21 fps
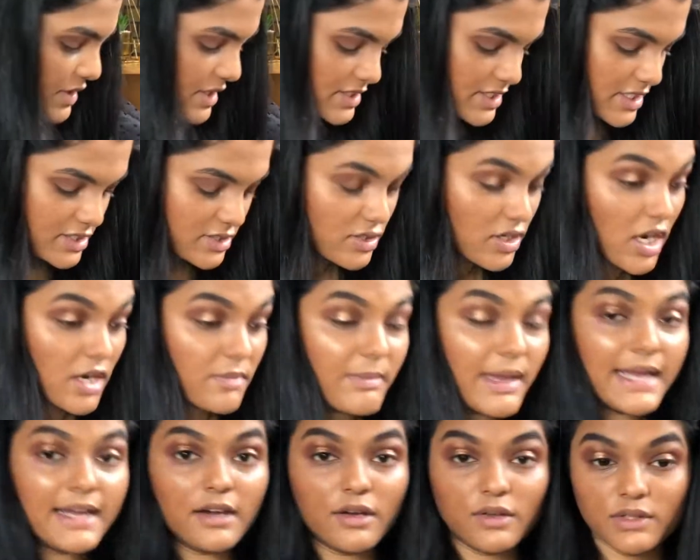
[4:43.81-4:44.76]
This is not
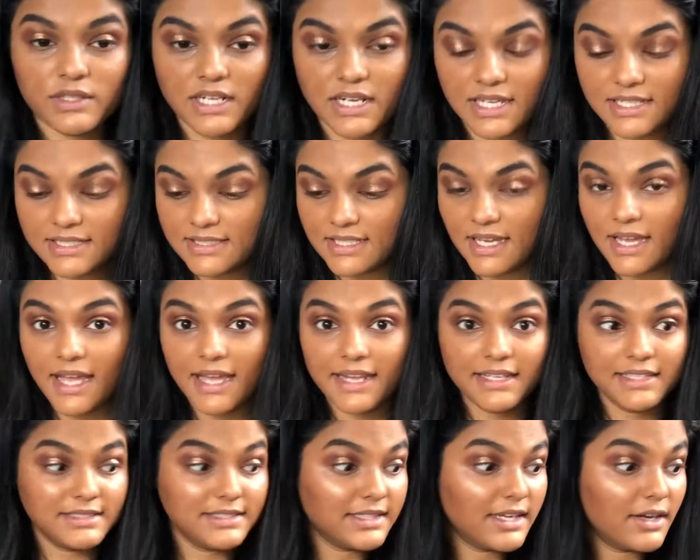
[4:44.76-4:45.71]
my gold glitter. I
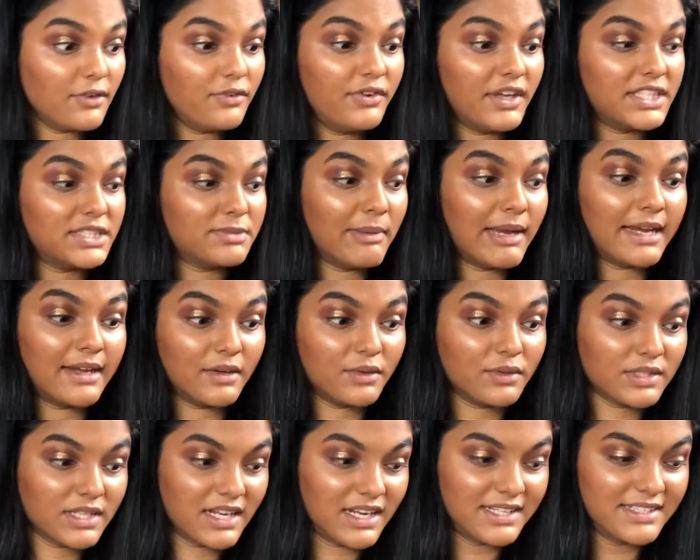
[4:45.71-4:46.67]
need to go fetch my
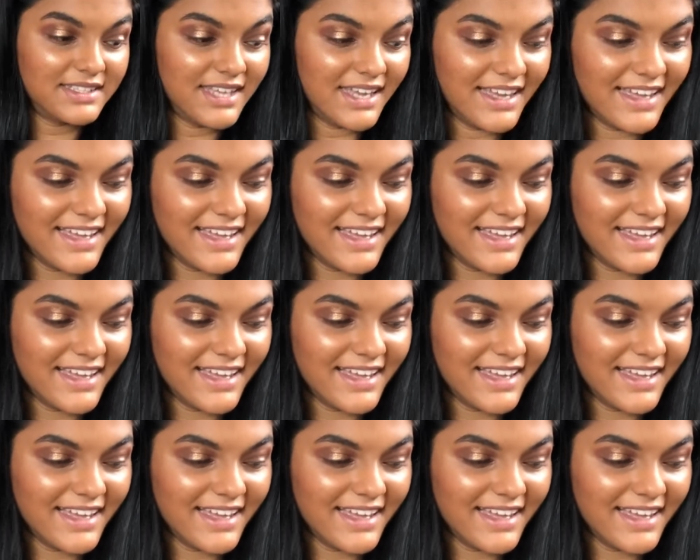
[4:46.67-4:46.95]
gold glitter.